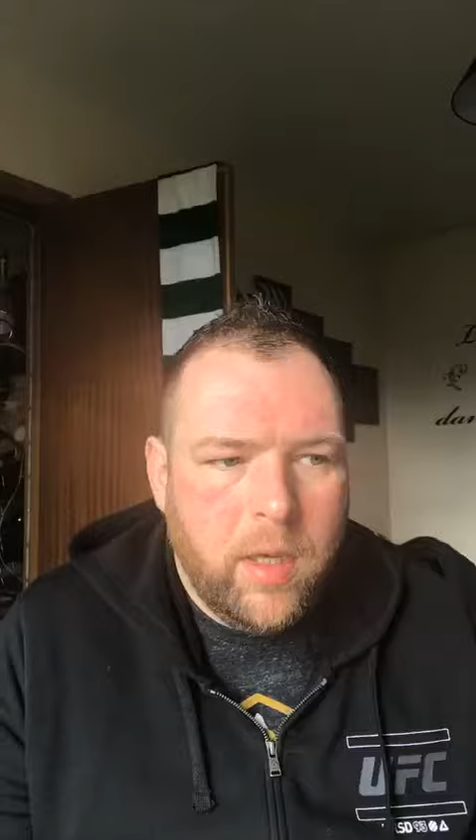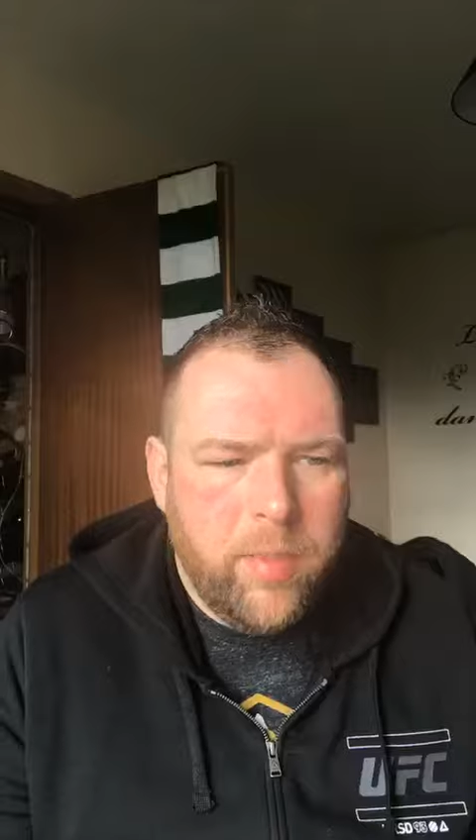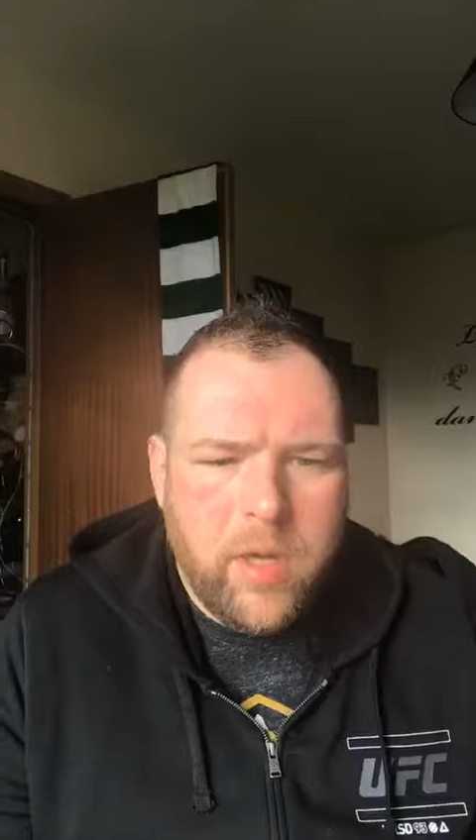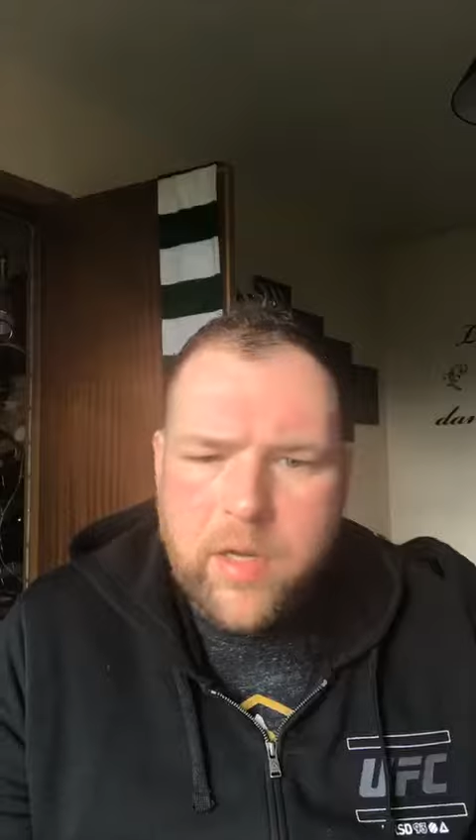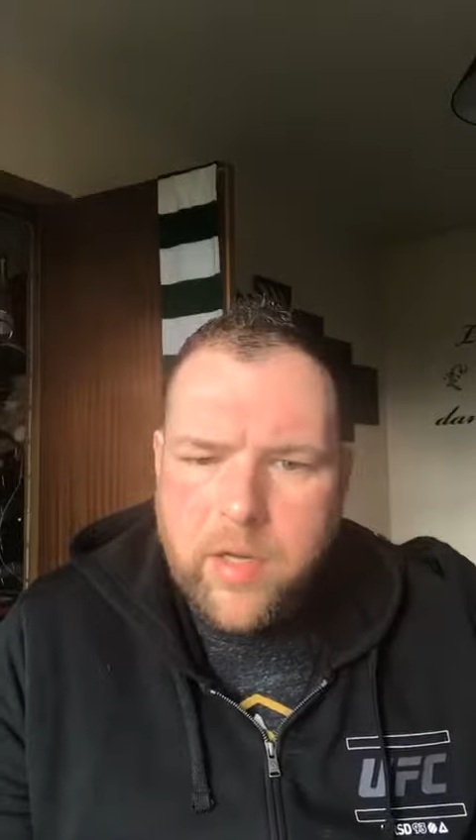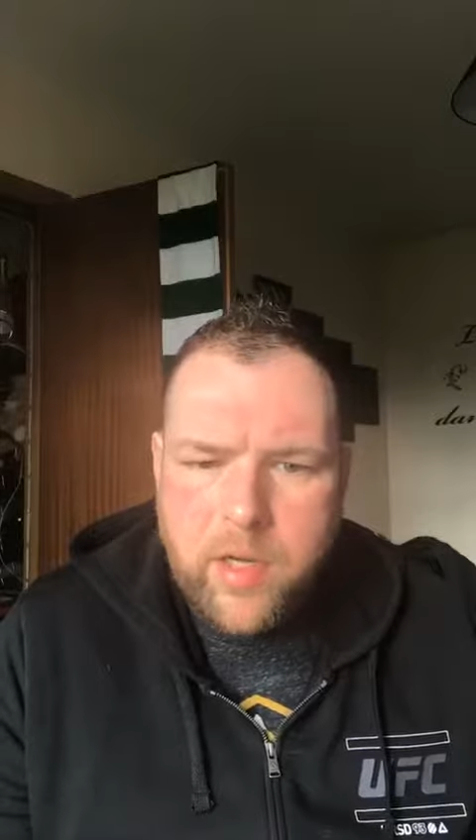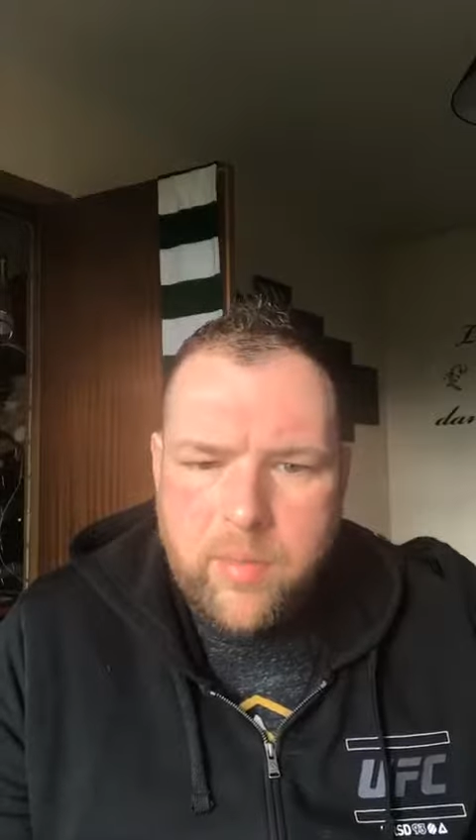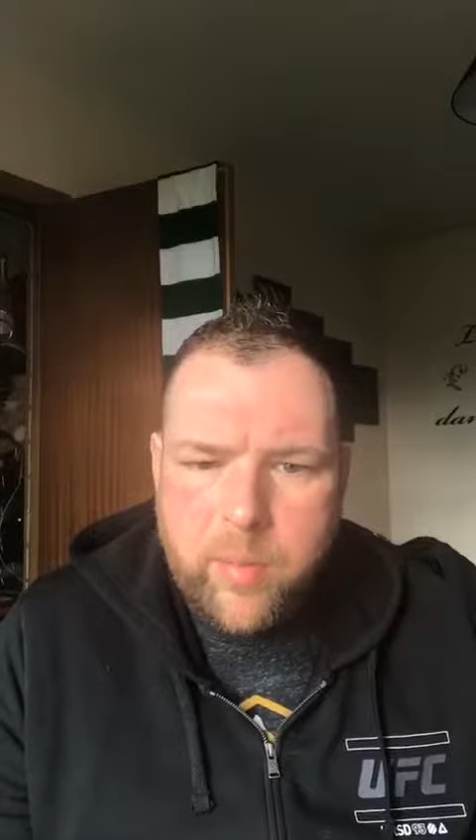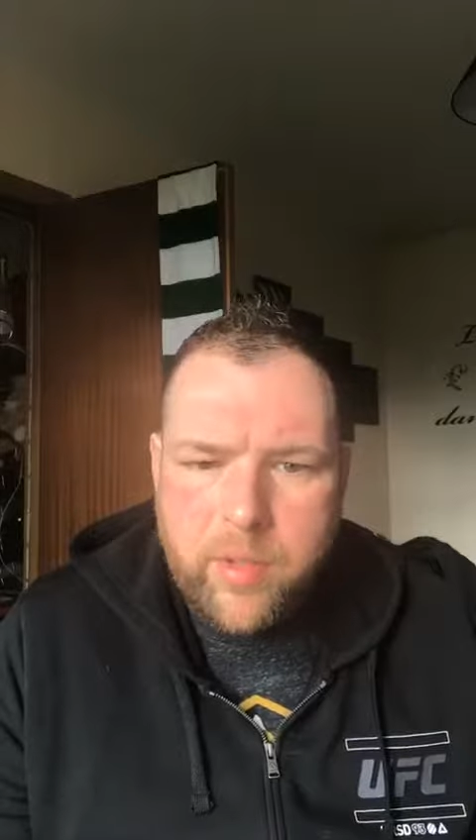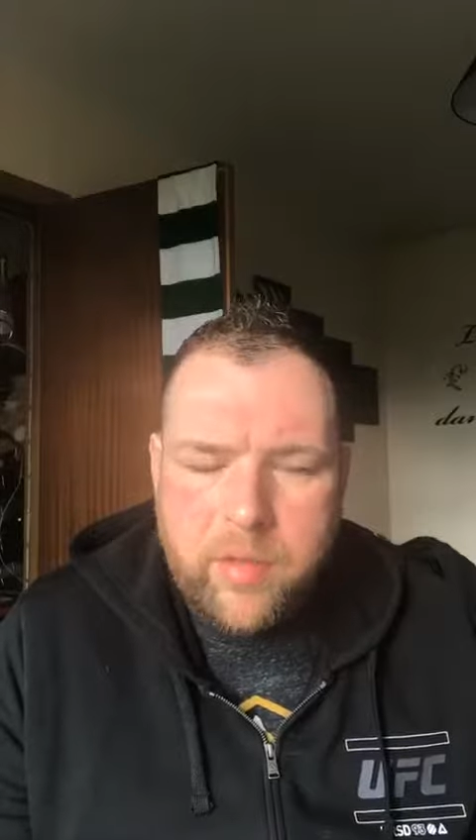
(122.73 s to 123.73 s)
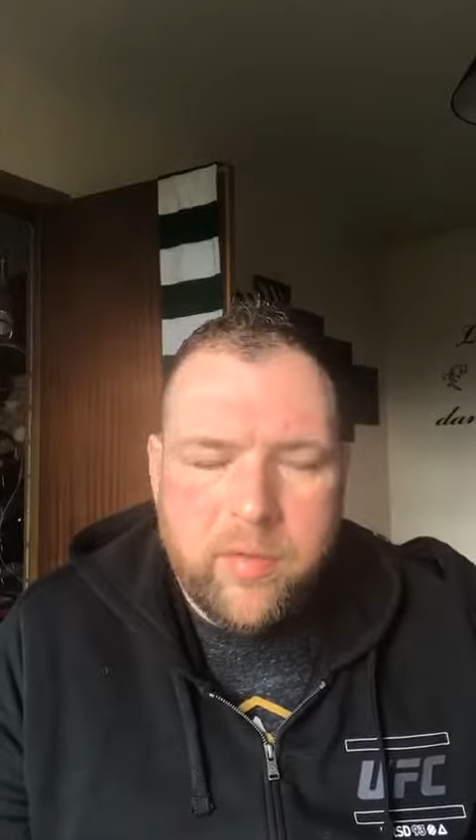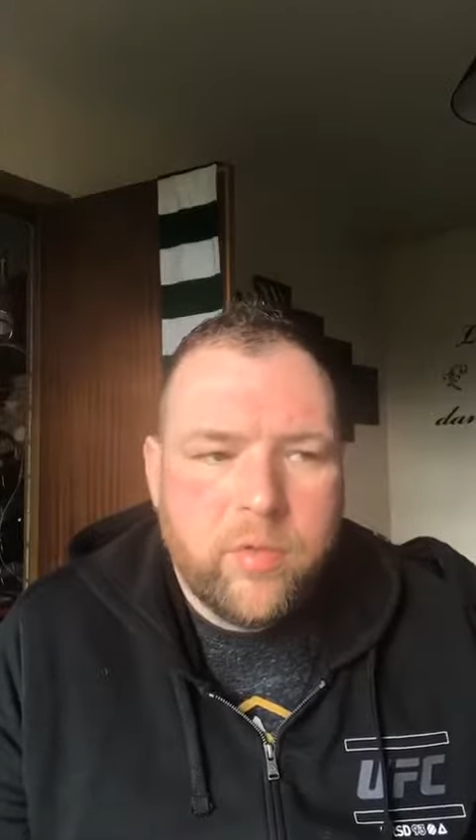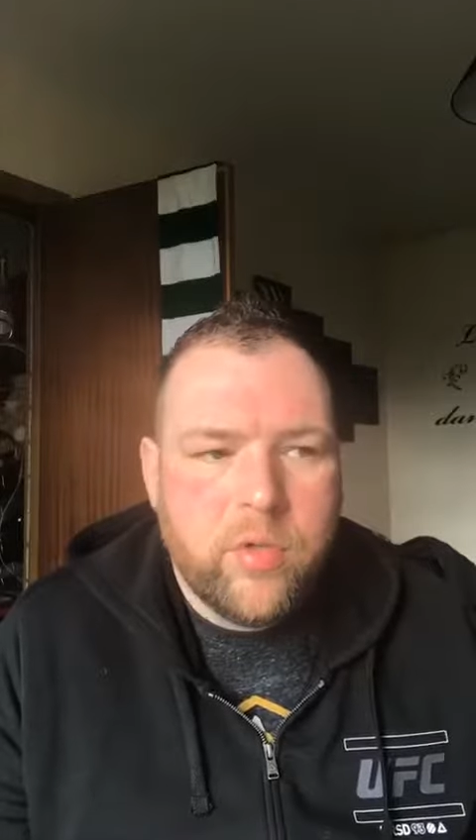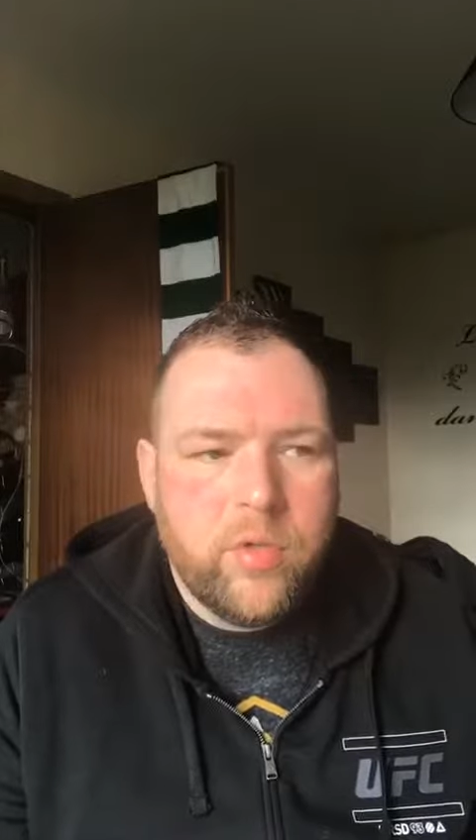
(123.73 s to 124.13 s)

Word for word: uh, banana cream, I believe.